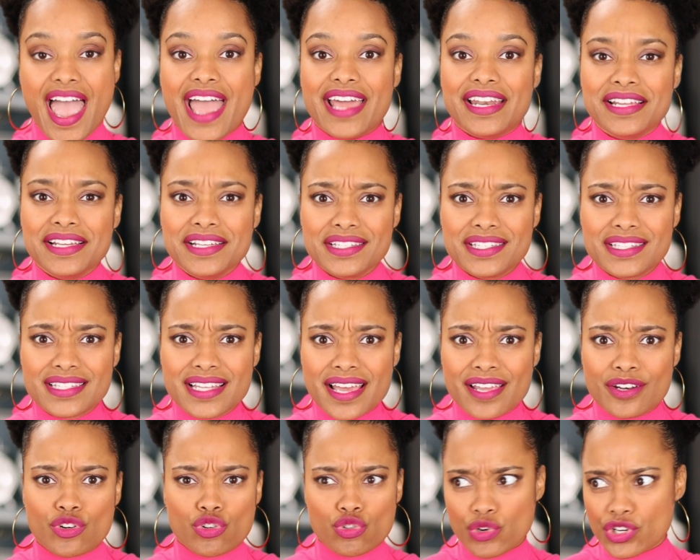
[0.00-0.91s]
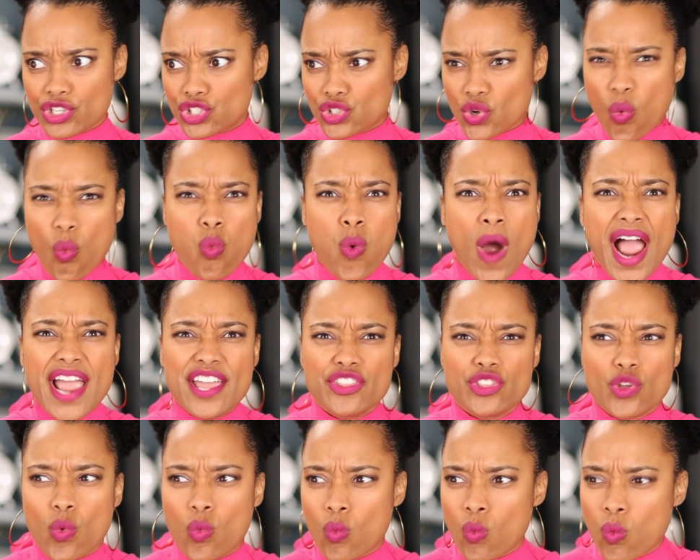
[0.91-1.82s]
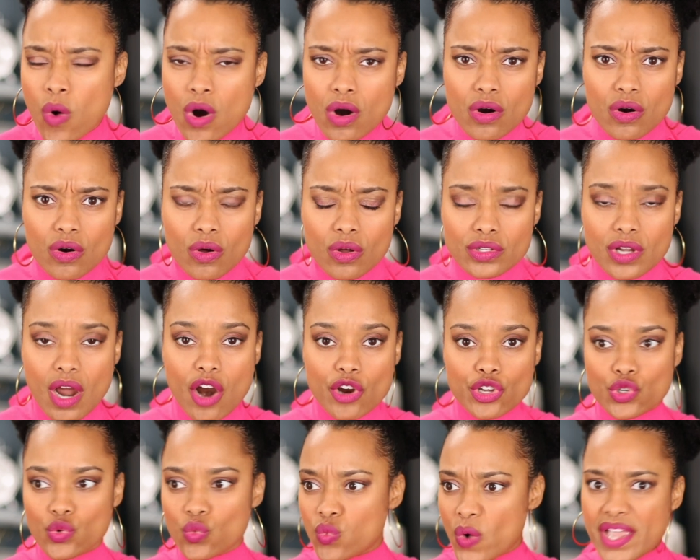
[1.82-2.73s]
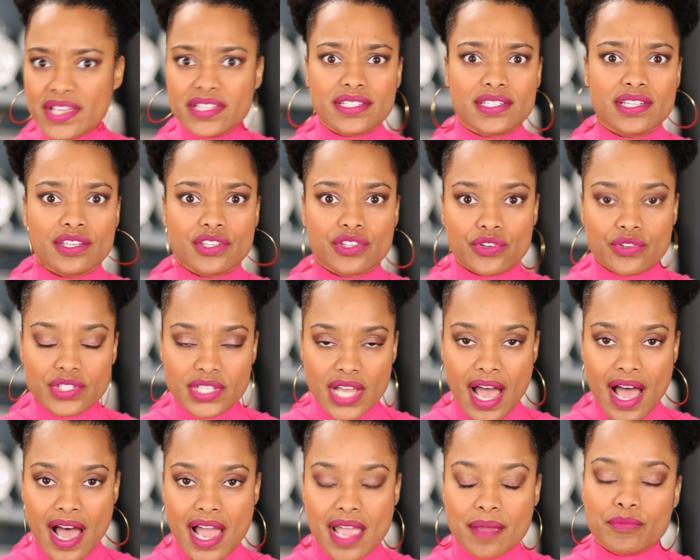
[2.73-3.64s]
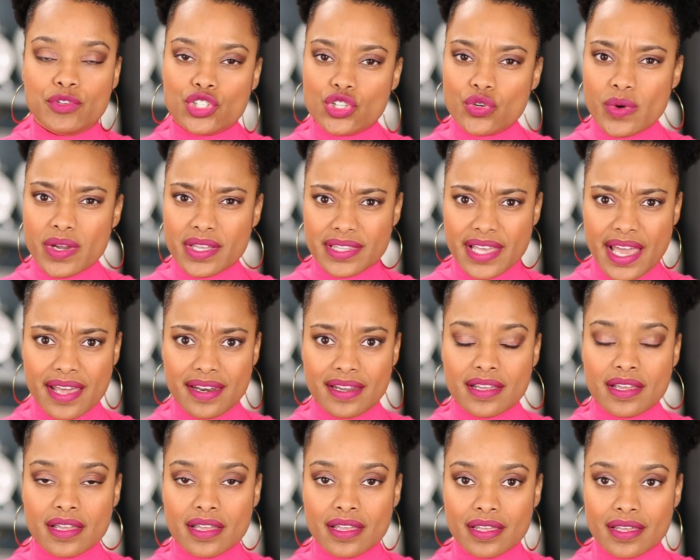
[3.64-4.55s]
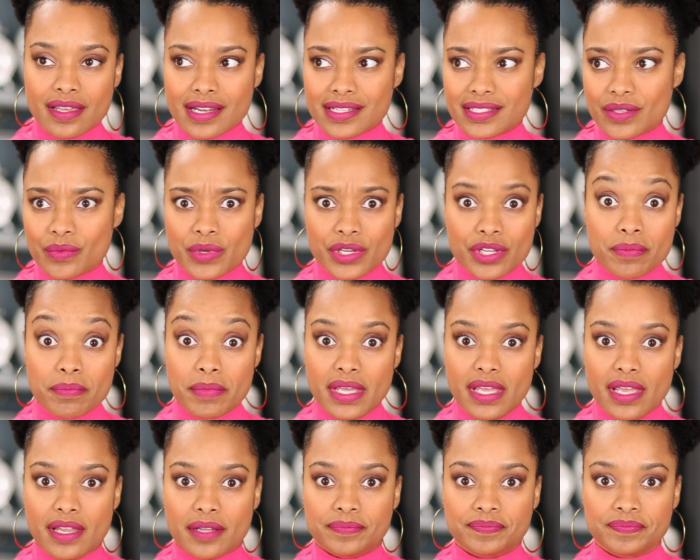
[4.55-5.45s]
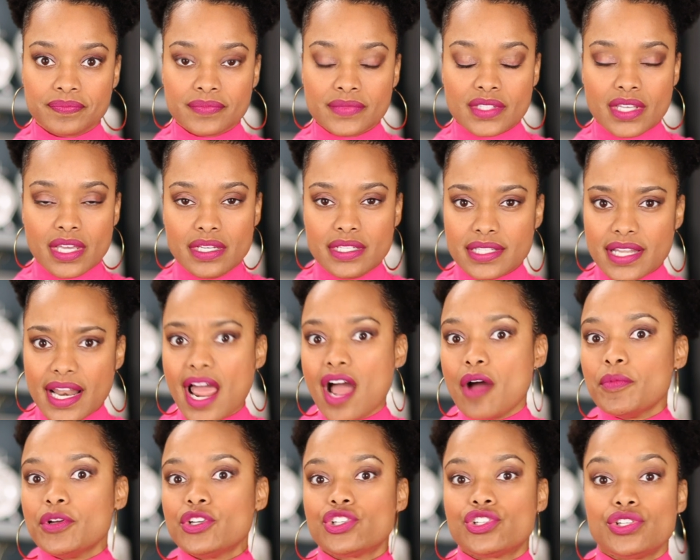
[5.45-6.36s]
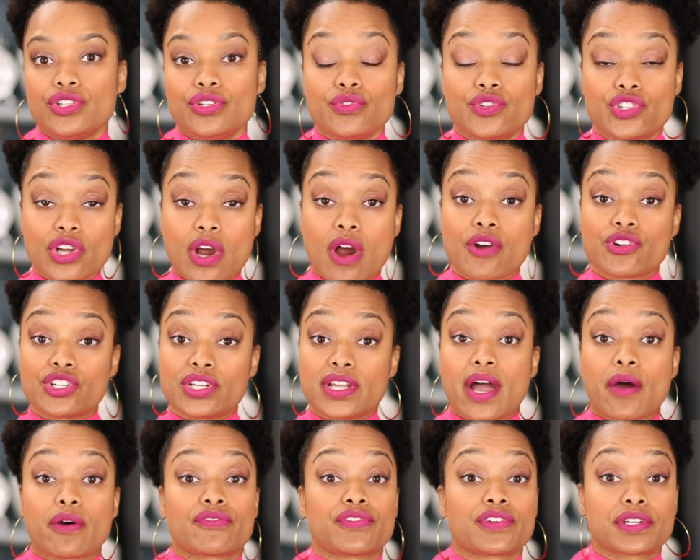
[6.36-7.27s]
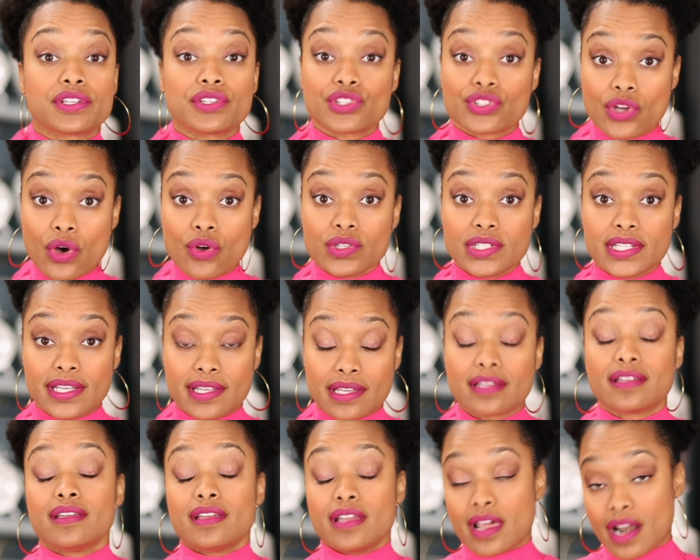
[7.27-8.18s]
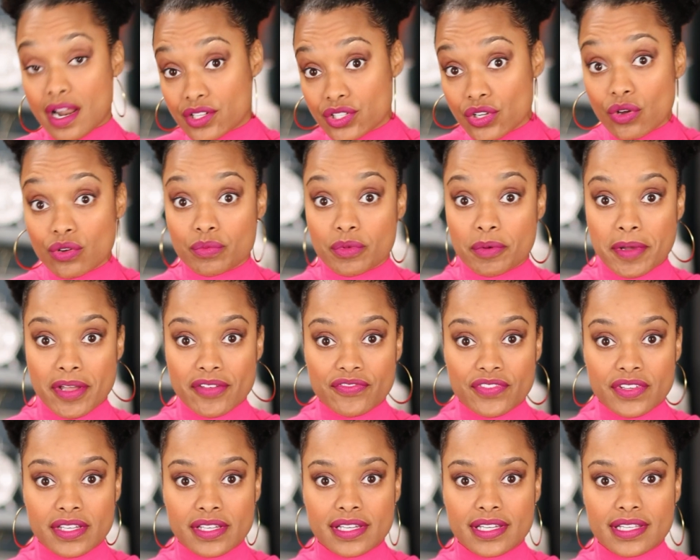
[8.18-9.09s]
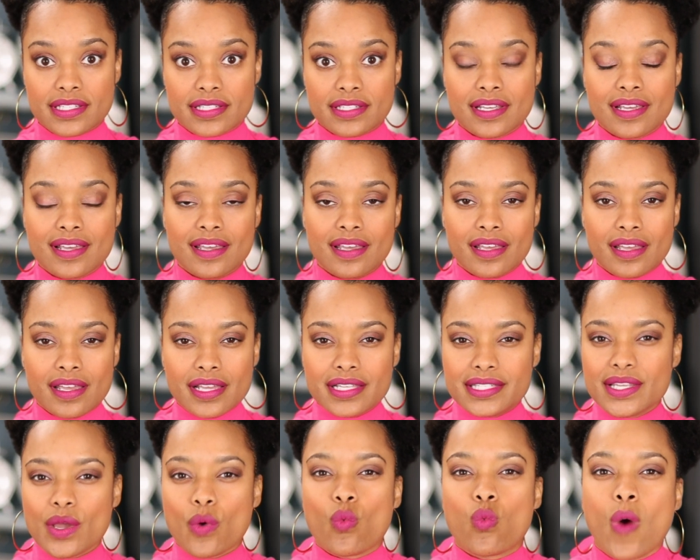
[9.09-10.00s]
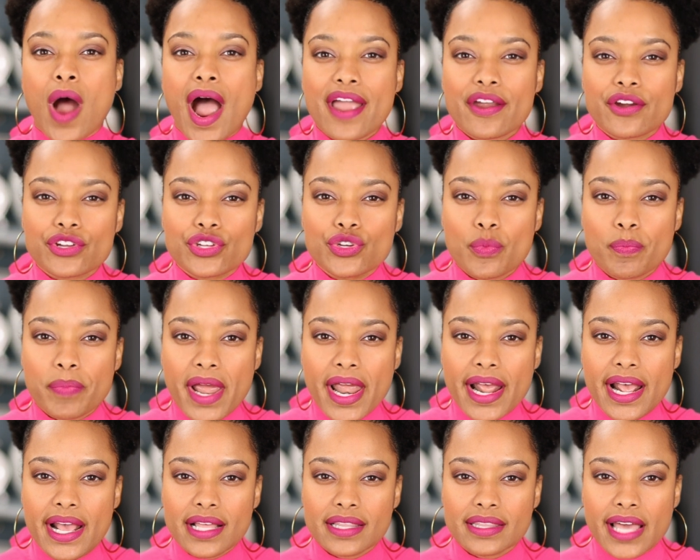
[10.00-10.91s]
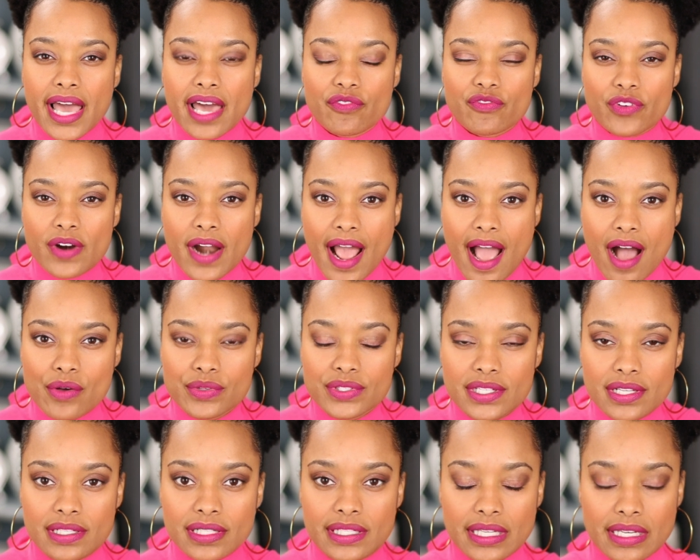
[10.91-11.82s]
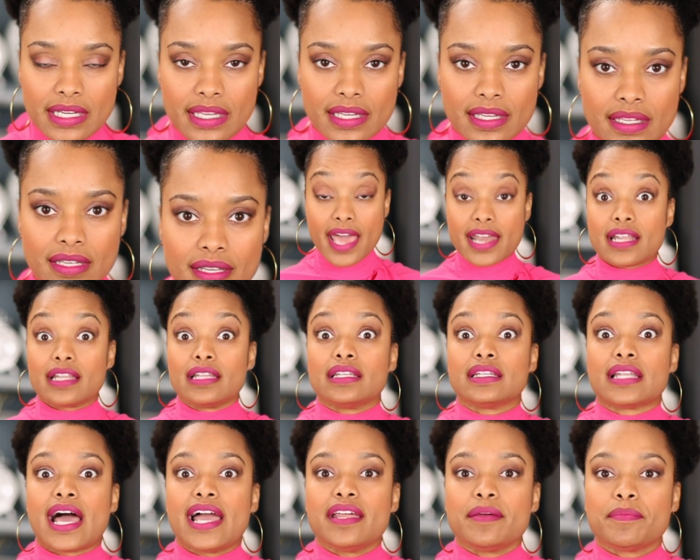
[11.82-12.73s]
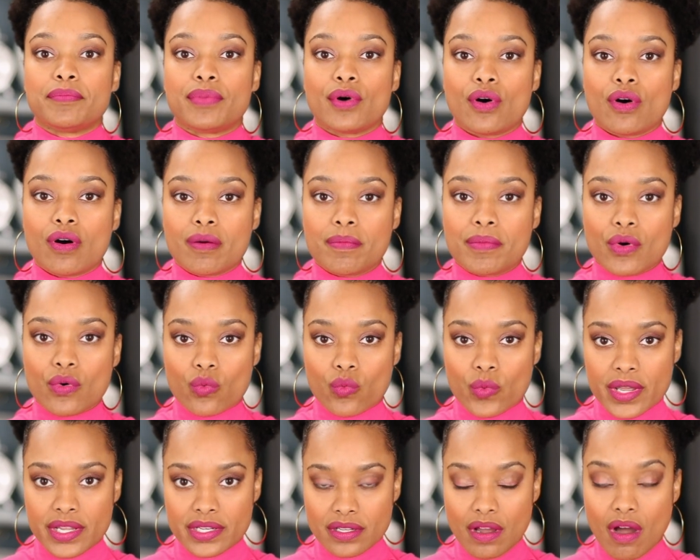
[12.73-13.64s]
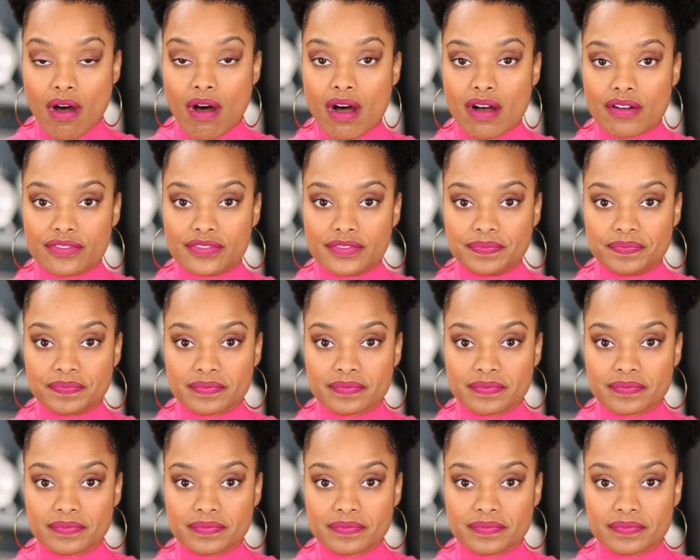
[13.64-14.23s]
And he said, "Crystal, why in the world are you wasting your time doing that?" And I said, "What do you mean?" And he said, "How much do you charge an hour for consulting?" And I told him what my fee is. He said, "Why are you paying that for house cleaning?" And a light bulb went off.